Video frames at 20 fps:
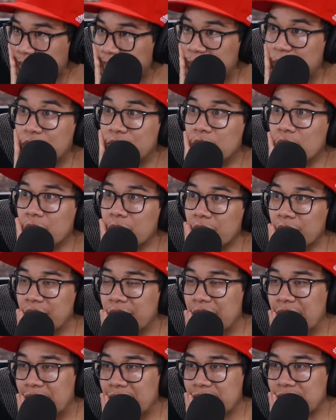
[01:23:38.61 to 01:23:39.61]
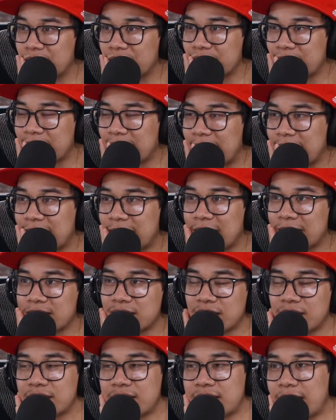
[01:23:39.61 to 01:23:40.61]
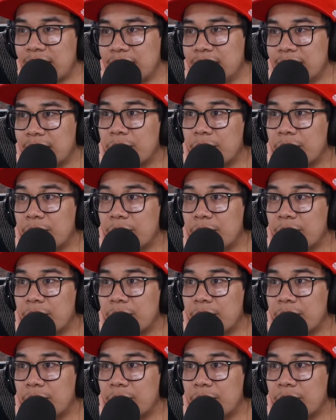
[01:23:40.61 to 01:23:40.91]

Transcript: move forward, you know? She was like, I can't stay stagnant.